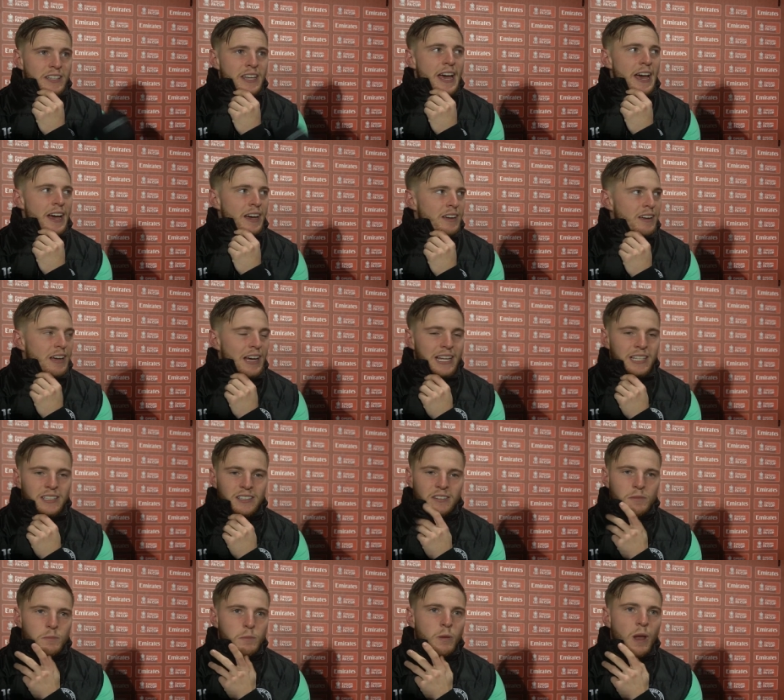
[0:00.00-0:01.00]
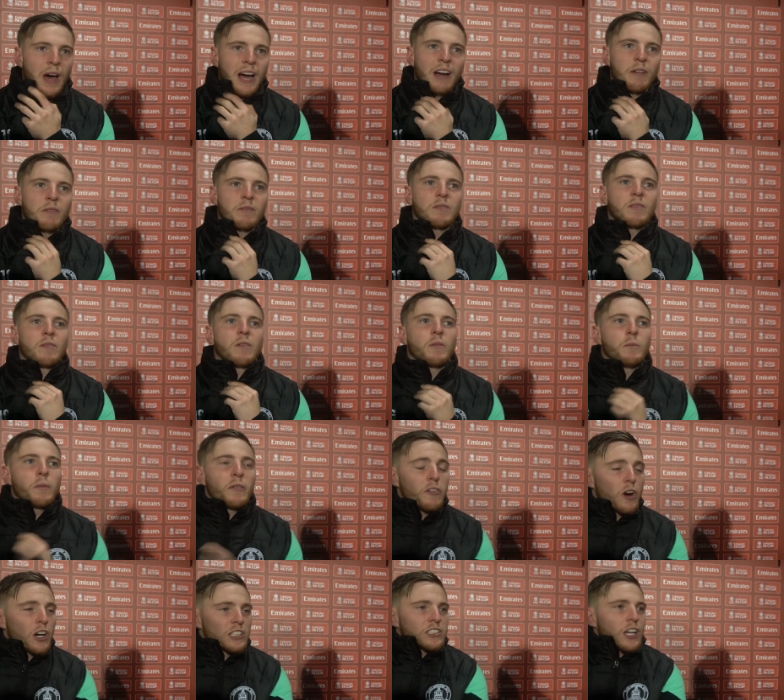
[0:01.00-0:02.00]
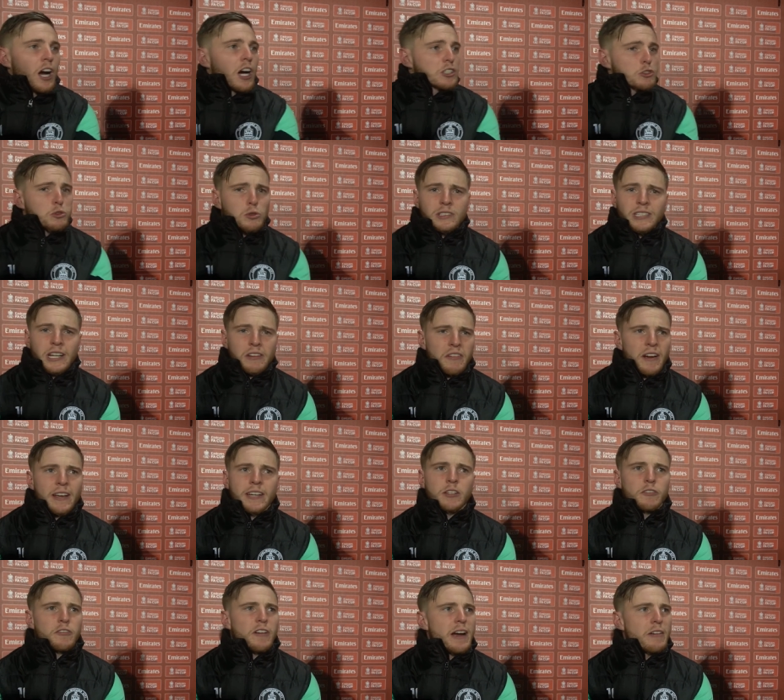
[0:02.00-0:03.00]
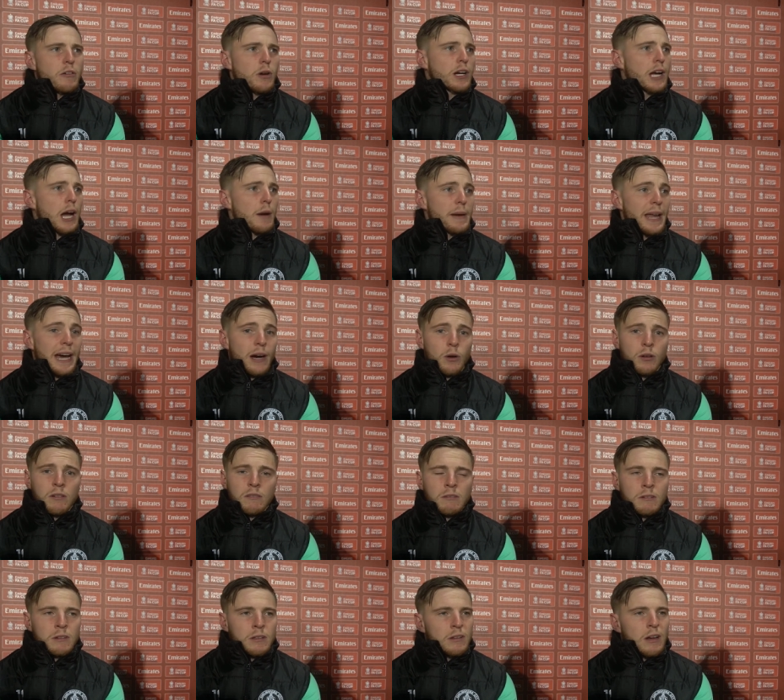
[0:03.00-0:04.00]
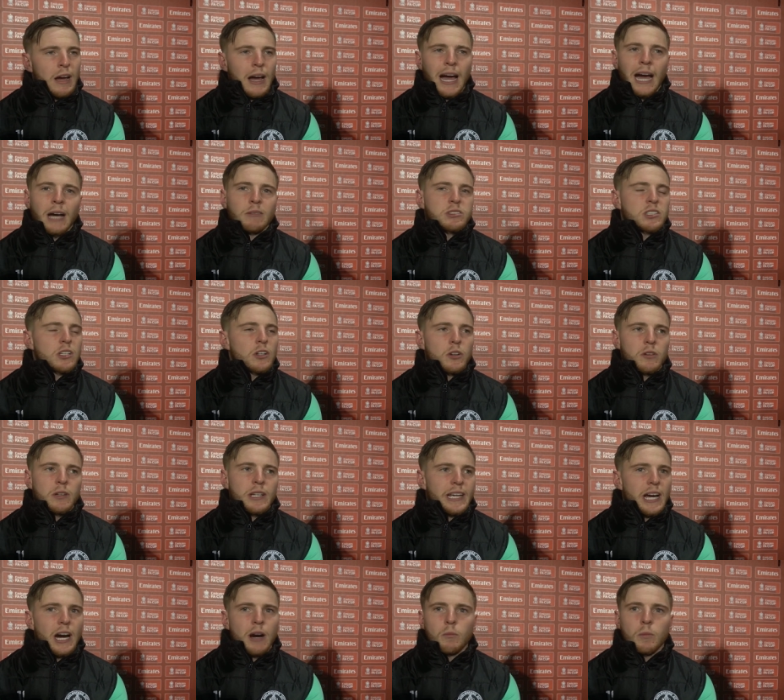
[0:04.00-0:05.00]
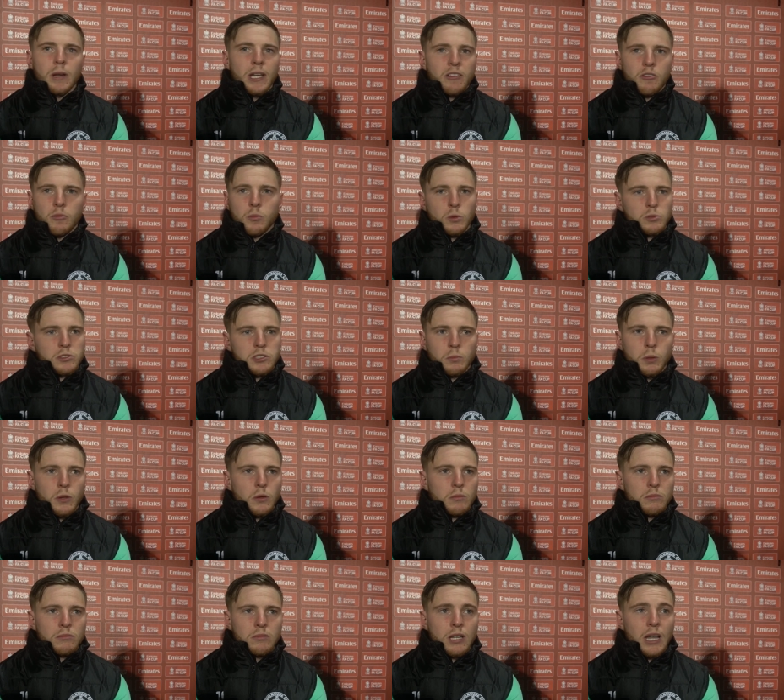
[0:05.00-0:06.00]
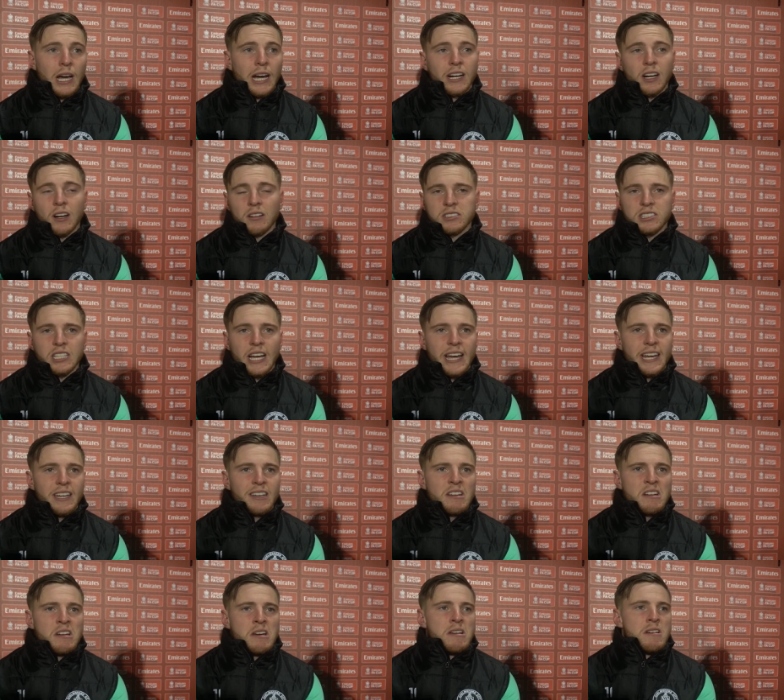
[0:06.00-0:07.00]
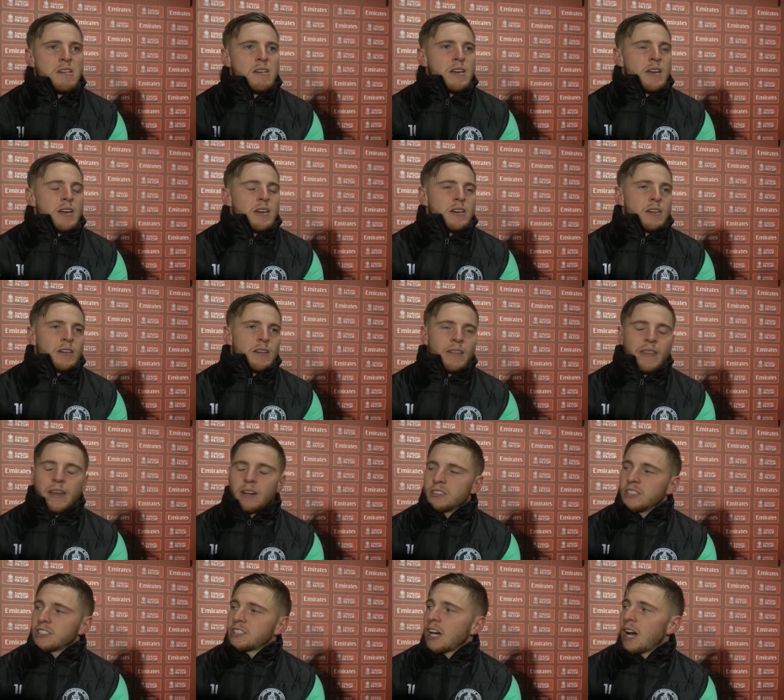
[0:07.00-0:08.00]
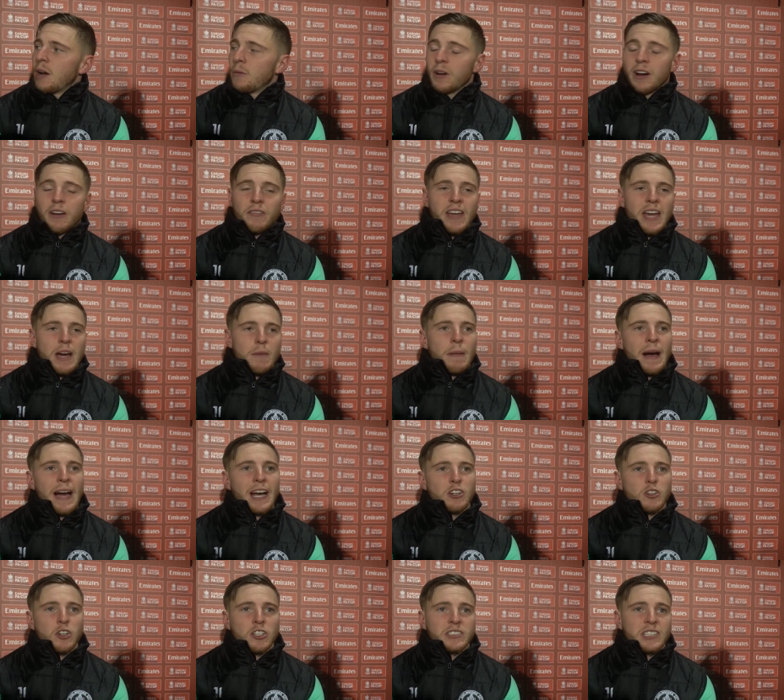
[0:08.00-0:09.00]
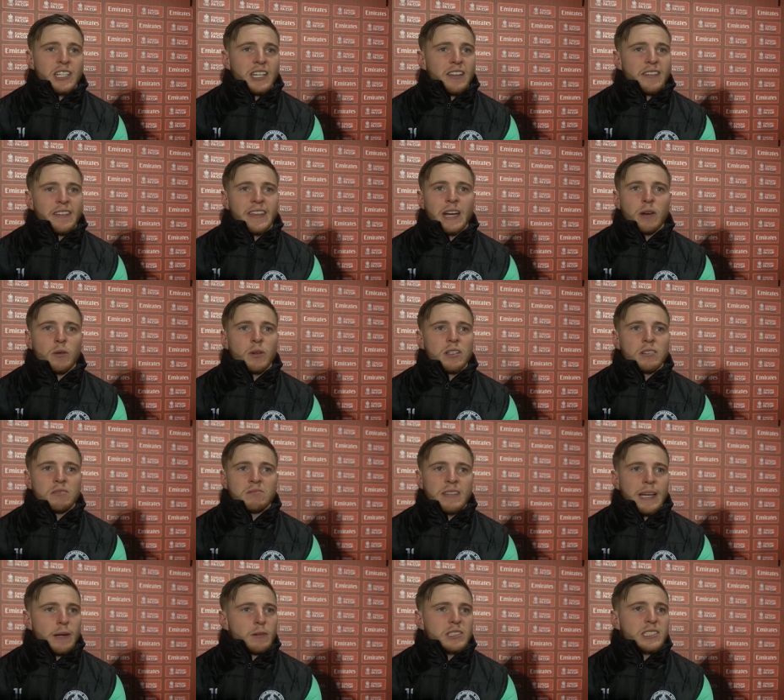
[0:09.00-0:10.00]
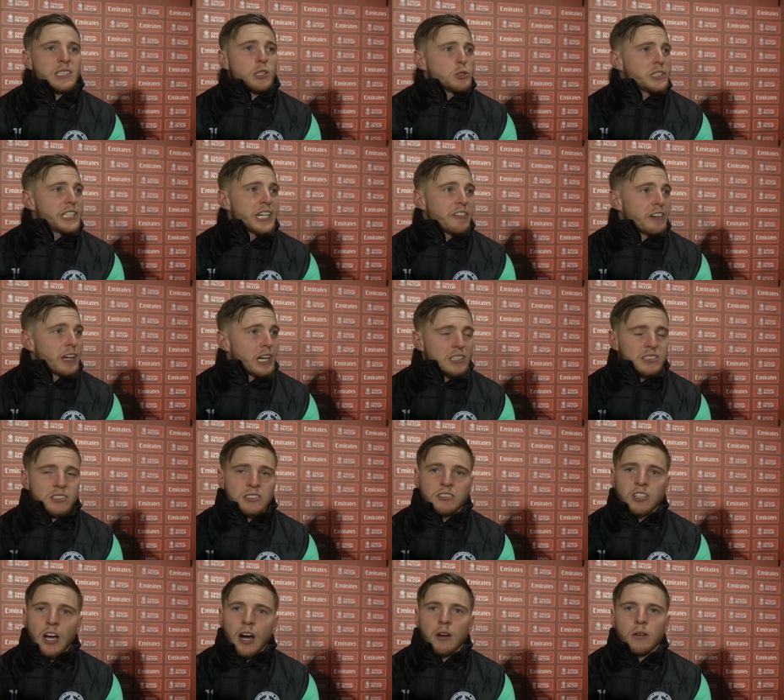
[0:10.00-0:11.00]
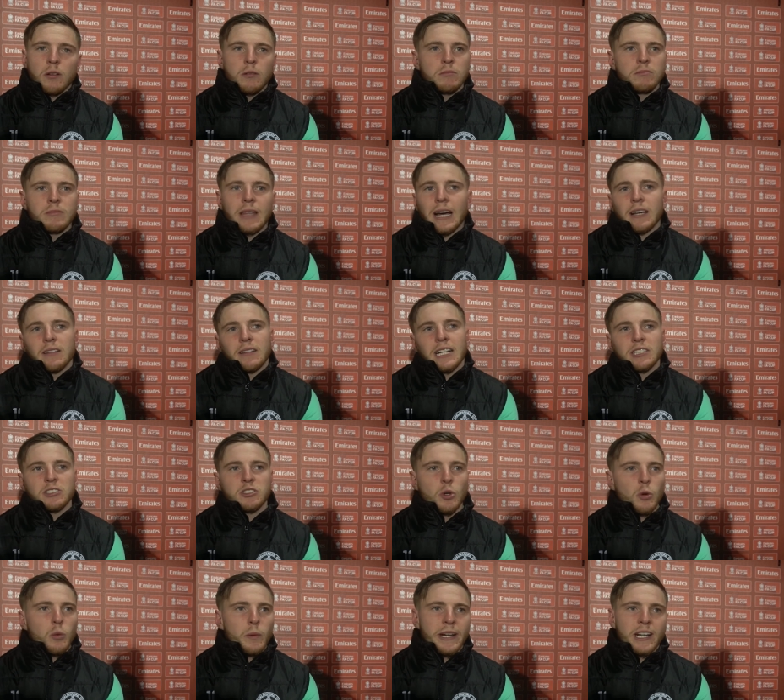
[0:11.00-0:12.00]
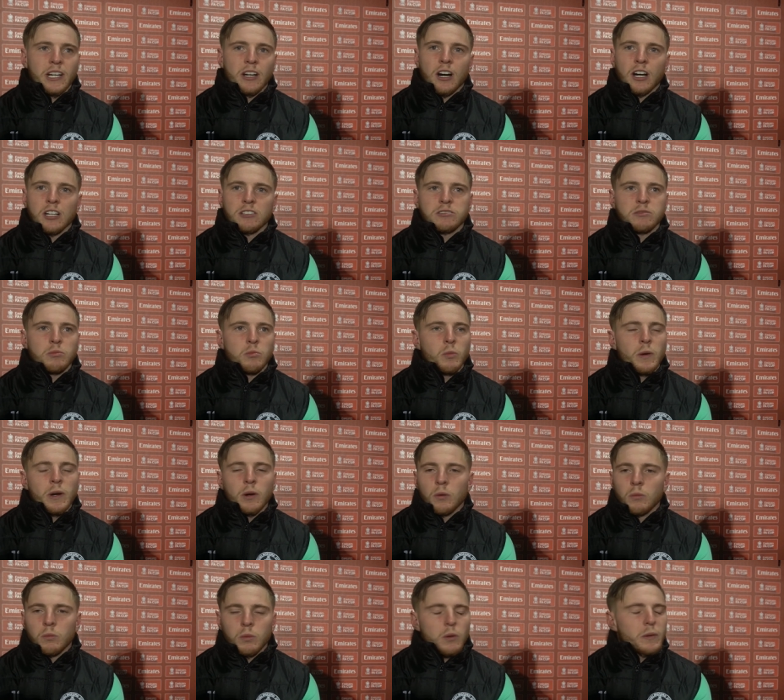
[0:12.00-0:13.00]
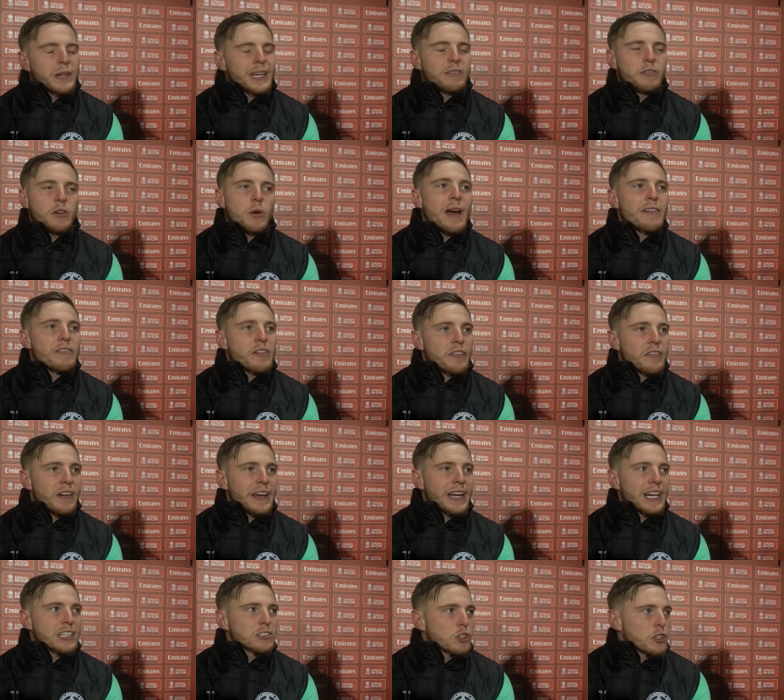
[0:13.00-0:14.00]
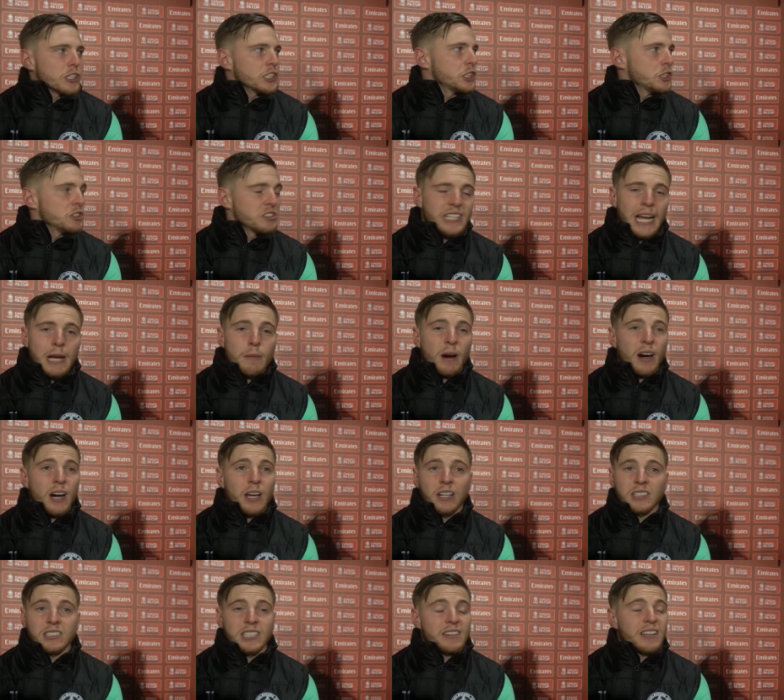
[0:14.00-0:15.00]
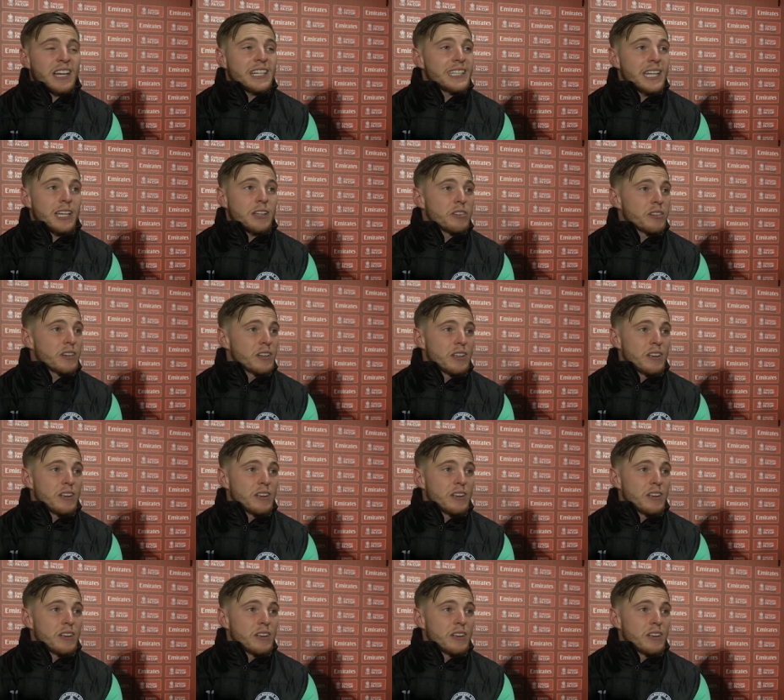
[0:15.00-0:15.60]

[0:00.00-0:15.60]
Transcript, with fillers: Yeah, and like before I start, I just want to say thank you for everyone coming out. Absolutely unbelievable support. Like I was saying, there was a time when I've hit a bad crossing and they were they were still cheering us. So that, that's all we can ask. We'll we'll give you everything as long as you stay behind us, and they did.